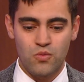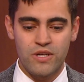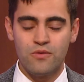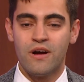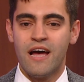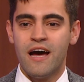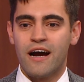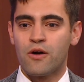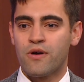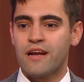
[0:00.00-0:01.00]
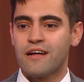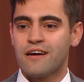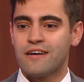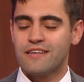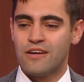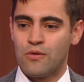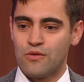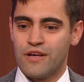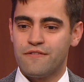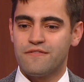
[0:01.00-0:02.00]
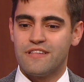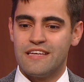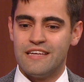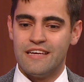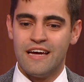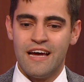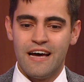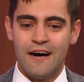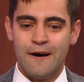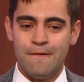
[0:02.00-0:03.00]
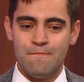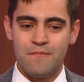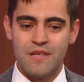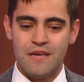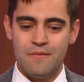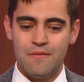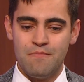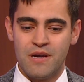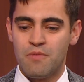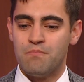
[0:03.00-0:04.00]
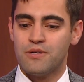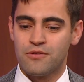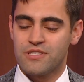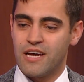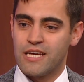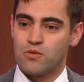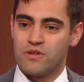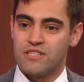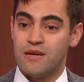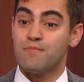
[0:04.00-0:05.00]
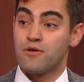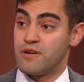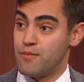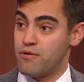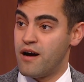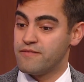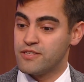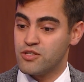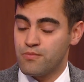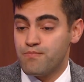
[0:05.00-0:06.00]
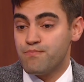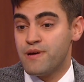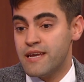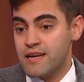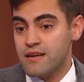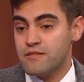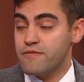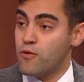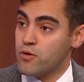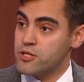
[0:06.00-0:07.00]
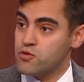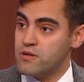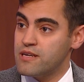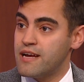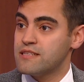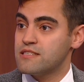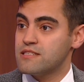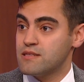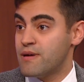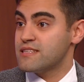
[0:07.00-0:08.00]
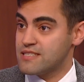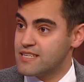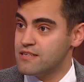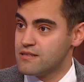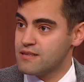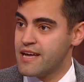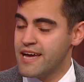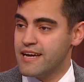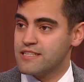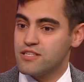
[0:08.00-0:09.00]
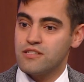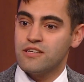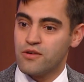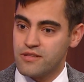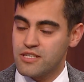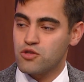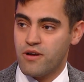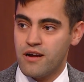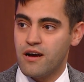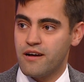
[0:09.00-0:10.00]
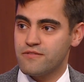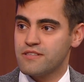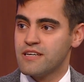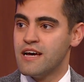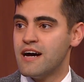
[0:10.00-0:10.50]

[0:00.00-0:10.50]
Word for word: When you agree to, you know, lift the minimum build size with timber in a province, you're pitting forestry against cement and steel. Sure, it's, you know, these trade-offs.